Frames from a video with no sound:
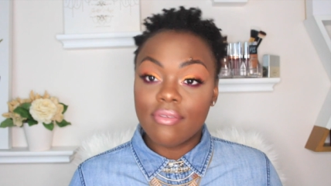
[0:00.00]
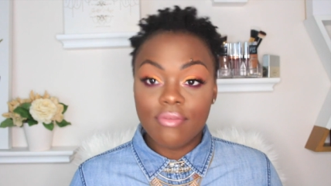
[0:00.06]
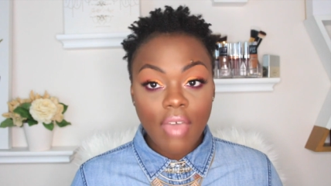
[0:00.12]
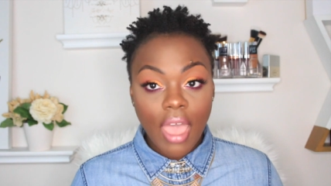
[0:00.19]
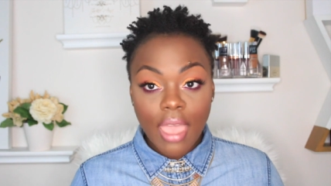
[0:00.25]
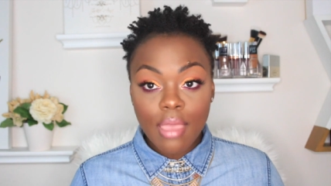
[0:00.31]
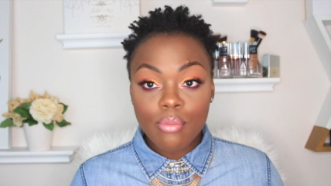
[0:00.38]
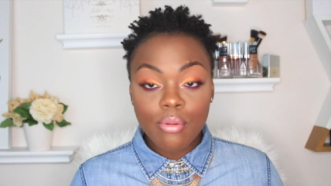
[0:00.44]
and
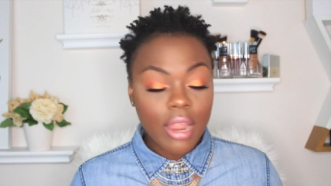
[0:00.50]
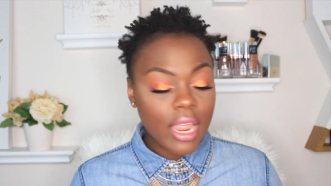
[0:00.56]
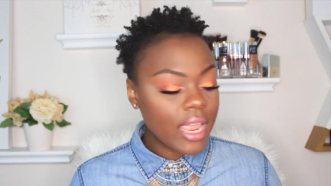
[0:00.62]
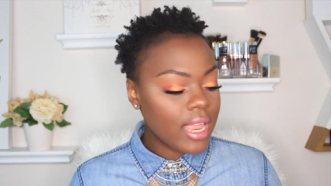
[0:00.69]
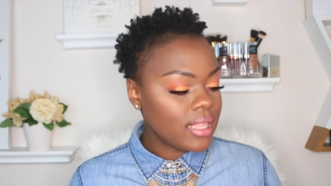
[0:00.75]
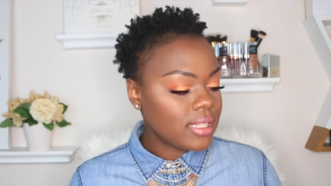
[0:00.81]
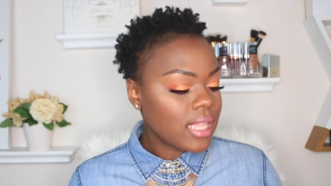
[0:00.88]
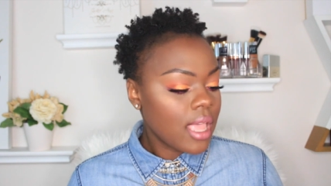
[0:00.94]

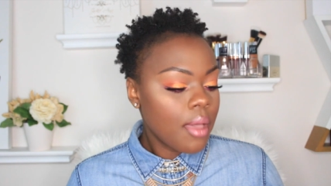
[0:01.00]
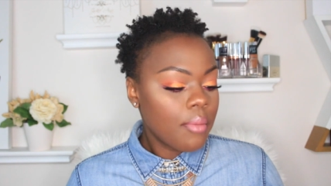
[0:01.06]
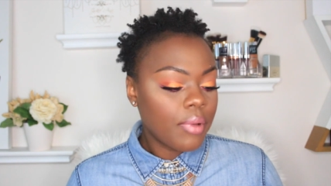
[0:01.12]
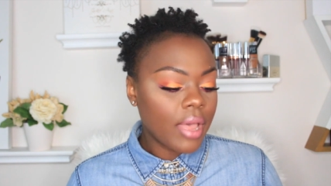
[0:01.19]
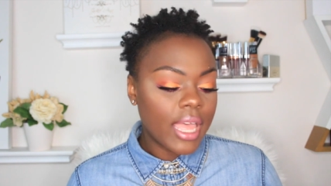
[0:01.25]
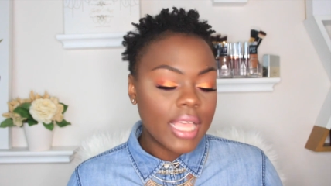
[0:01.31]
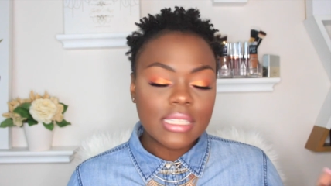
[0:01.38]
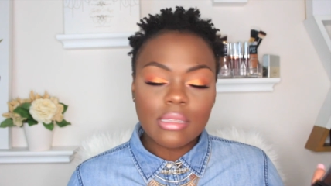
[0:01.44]
vibrant.
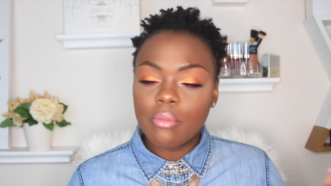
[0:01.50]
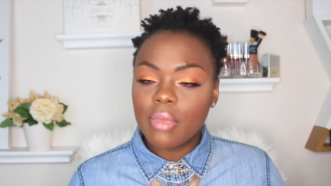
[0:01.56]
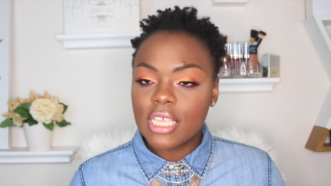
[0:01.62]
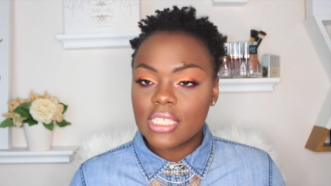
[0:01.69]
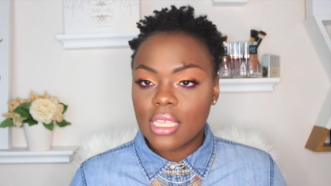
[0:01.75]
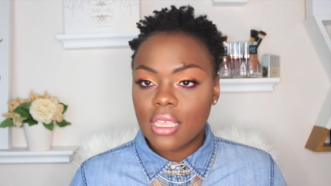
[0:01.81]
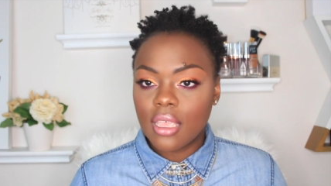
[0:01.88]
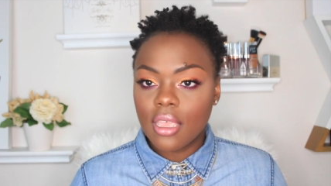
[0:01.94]
But it's
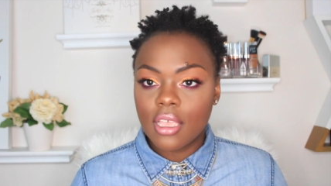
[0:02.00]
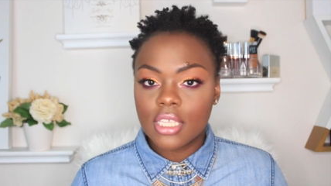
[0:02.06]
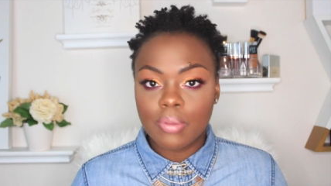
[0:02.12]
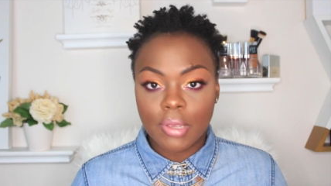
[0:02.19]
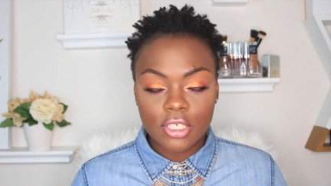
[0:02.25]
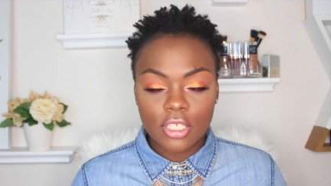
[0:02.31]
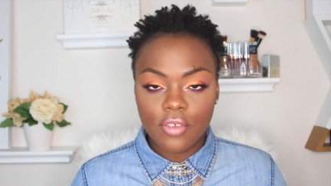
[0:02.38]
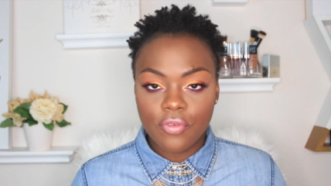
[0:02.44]
amazing,
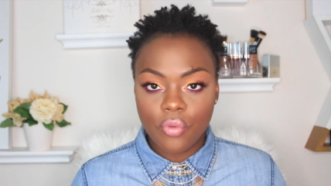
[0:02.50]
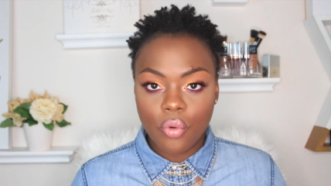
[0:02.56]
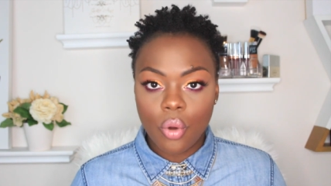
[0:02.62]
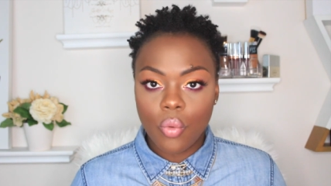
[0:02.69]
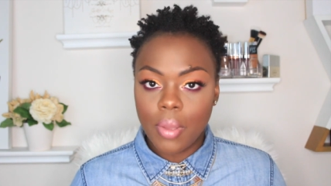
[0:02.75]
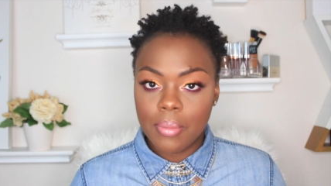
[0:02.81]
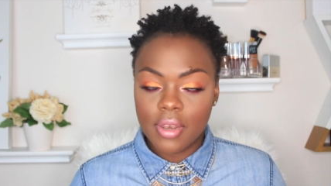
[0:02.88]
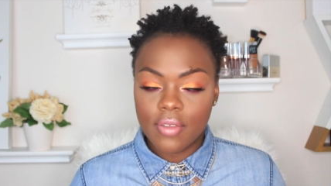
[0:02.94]
especially
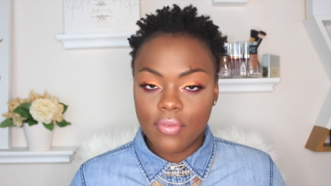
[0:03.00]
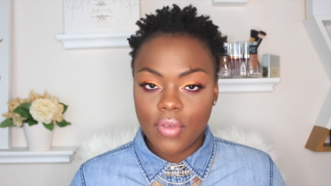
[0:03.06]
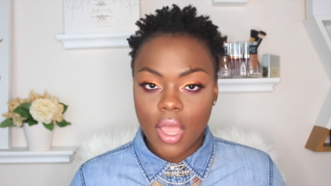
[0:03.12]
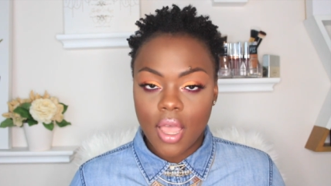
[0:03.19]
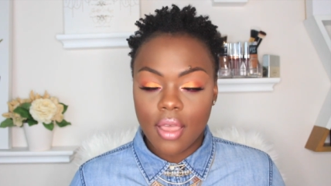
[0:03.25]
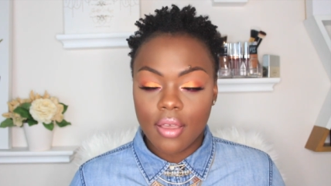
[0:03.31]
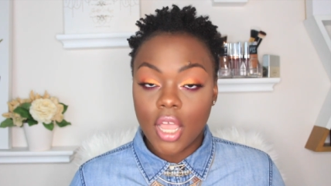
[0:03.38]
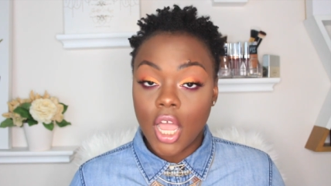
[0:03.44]
for women
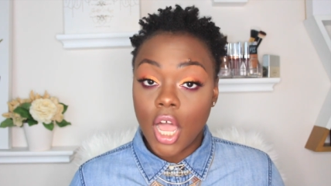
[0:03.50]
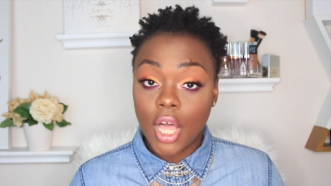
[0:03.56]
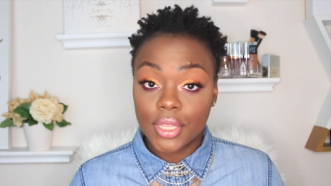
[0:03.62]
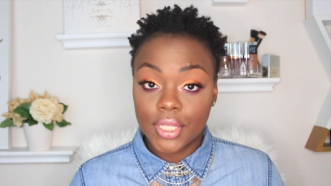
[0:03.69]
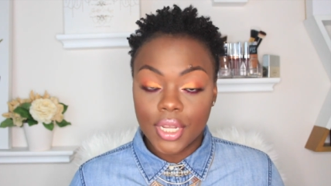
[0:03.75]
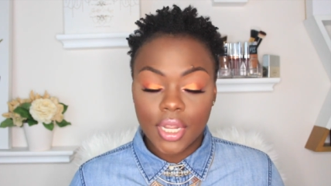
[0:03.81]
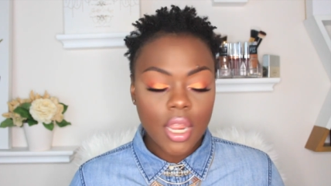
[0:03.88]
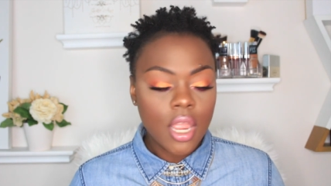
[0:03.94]
of
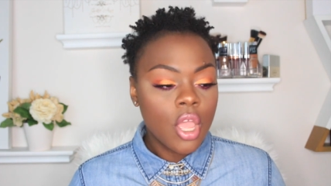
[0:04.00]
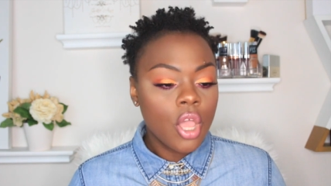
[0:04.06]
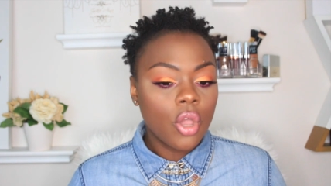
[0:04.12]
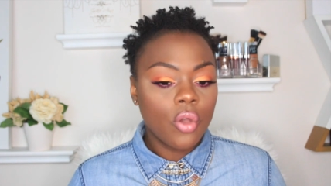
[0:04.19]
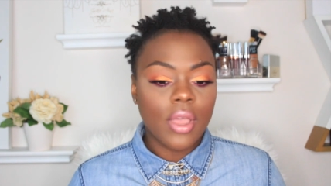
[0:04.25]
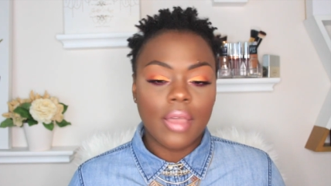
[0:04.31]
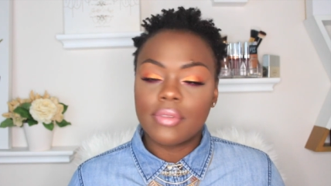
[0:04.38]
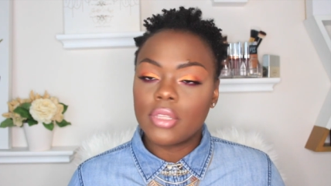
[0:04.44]
color
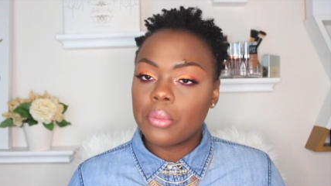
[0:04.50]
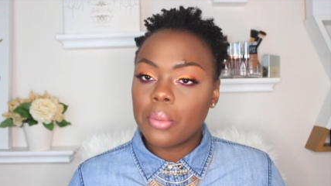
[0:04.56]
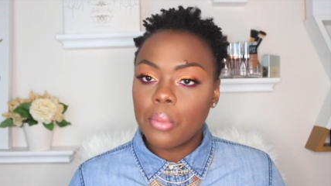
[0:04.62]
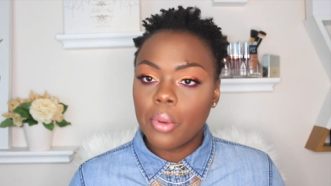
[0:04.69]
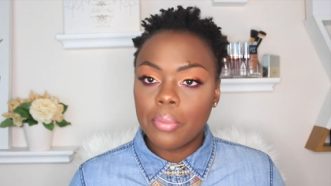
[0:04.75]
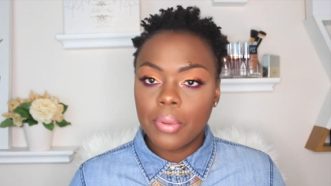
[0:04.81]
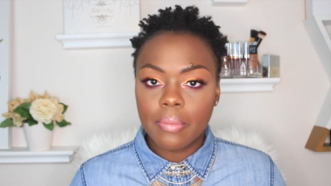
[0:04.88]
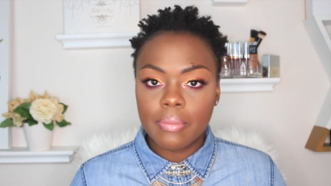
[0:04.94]
who have a little
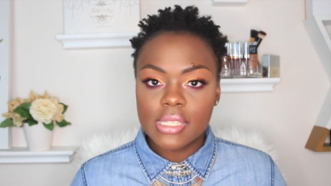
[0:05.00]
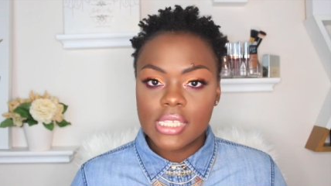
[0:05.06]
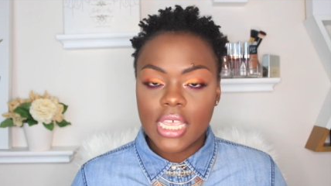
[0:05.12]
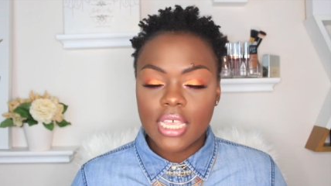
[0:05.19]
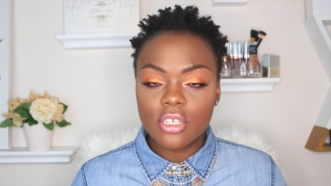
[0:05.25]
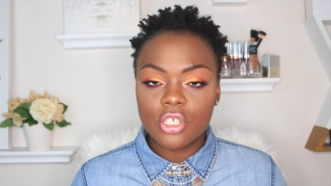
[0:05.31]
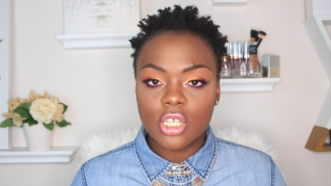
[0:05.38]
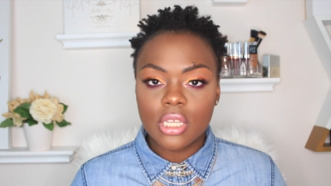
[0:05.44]
bit more
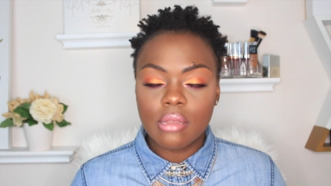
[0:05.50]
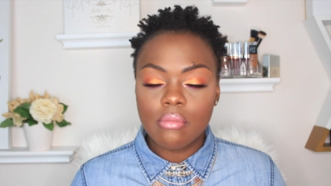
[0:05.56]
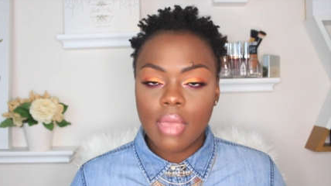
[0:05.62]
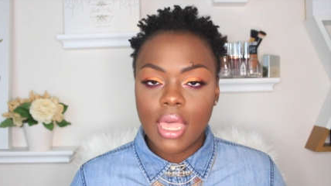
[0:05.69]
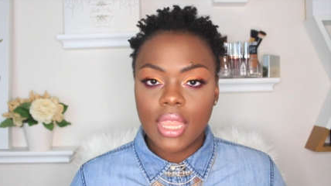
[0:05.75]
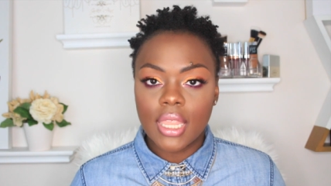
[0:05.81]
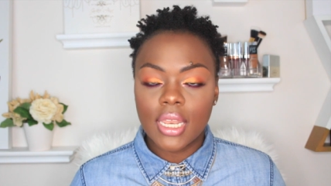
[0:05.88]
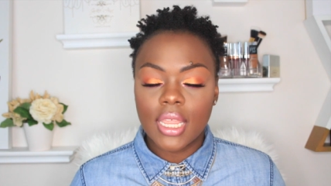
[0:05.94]
pigmentation and
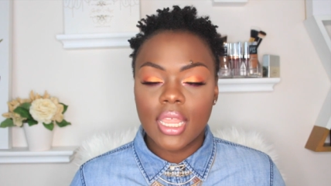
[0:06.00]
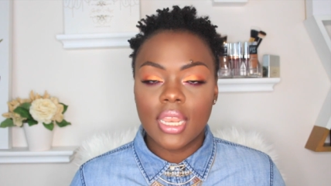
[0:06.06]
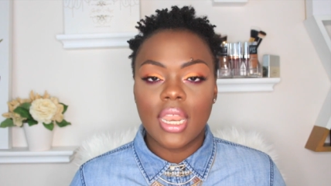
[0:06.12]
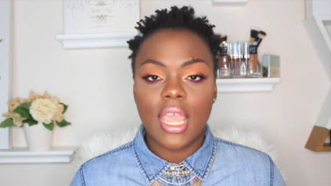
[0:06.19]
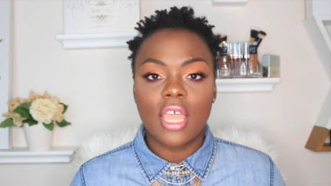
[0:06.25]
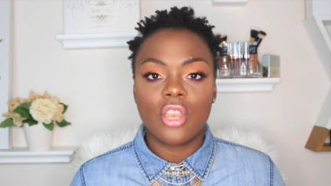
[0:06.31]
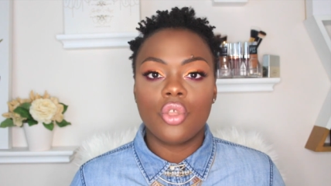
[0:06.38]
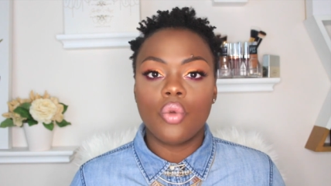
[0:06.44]

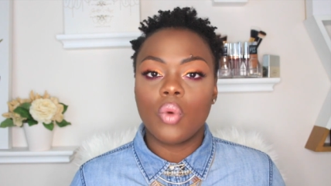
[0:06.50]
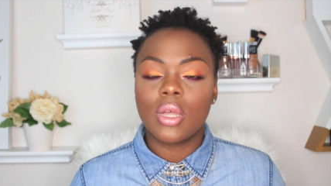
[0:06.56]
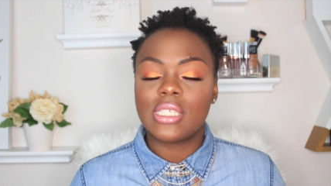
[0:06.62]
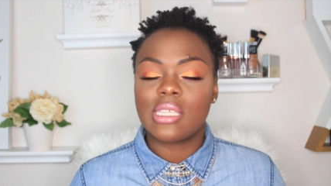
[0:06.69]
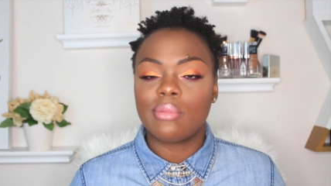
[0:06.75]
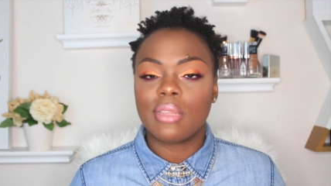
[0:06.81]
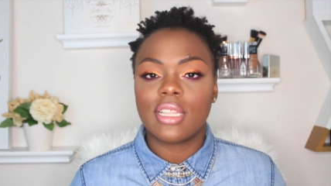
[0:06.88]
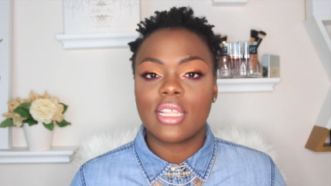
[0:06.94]
melanin, and you
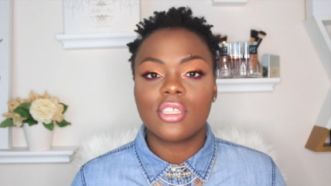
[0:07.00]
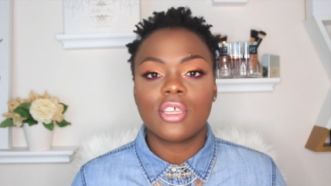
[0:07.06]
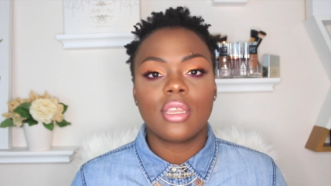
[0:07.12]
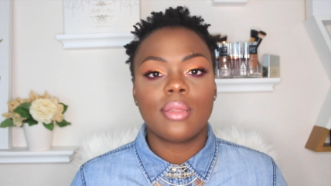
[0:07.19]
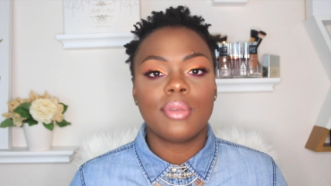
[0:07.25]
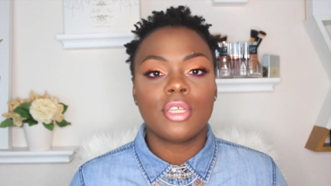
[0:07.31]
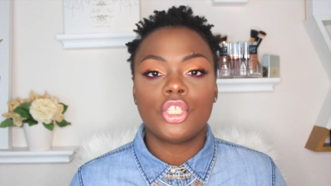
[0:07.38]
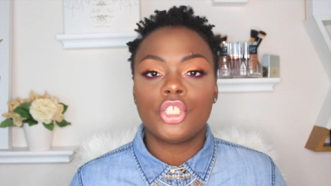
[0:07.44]
want something that's
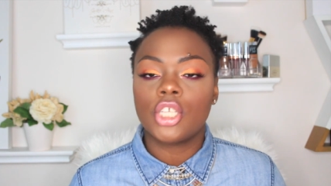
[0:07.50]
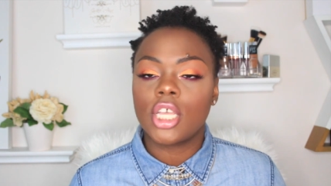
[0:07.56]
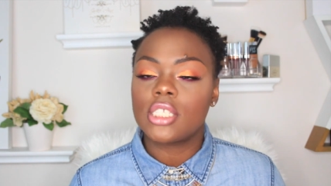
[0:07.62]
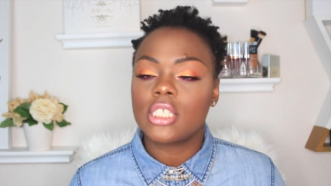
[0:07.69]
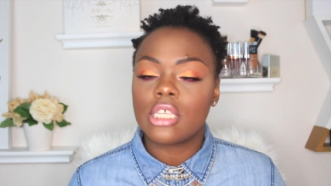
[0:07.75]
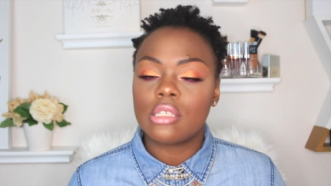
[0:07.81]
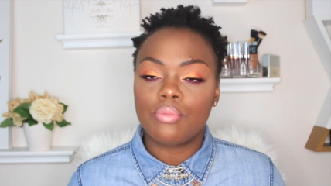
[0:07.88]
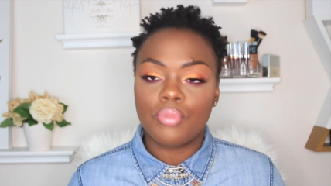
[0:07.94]
going to be
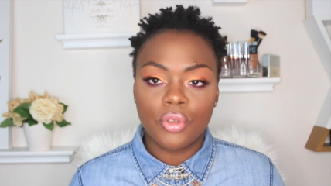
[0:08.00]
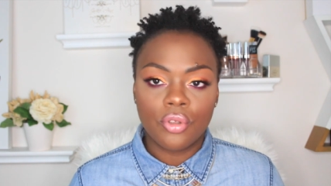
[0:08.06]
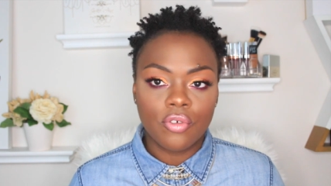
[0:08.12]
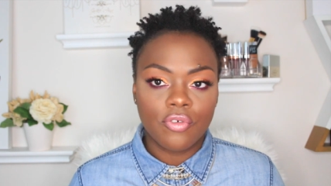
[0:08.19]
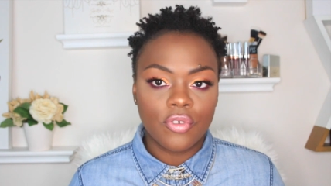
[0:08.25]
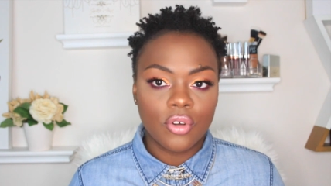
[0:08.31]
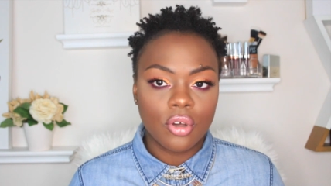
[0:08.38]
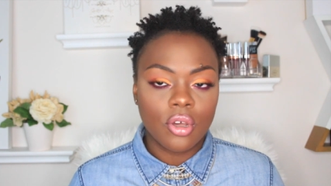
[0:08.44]
just as
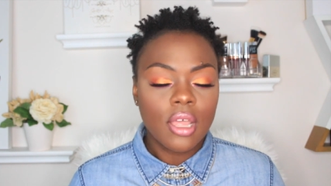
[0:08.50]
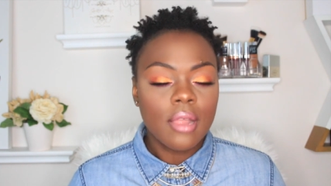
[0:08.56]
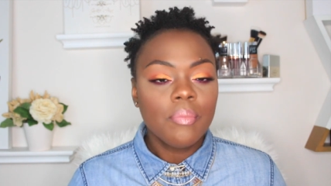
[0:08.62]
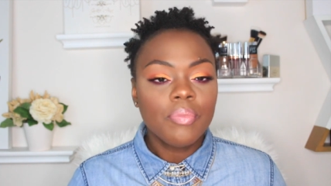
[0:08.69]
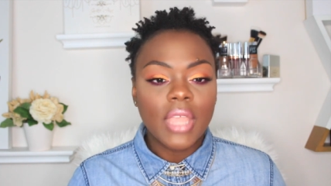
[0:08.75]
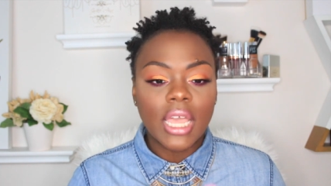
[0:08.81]
beautiful.